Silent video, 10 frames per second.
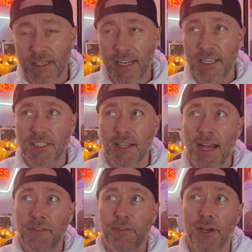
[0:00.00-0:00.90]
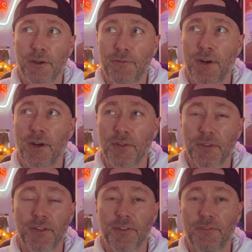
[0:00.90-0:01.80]
It's not their fault
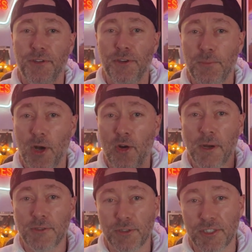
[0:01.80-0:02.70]
that the film almost